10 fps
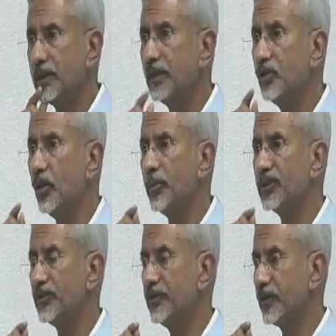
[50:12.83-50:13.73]

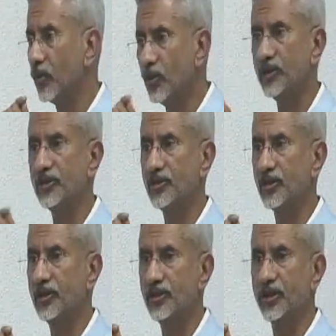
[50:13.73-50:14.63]
Indo-Pacific Oceans
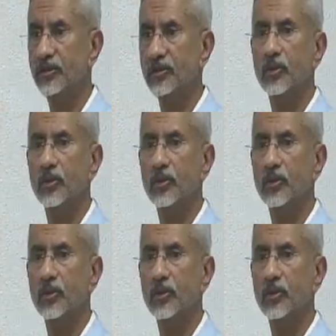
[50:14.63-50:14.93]
Initiative,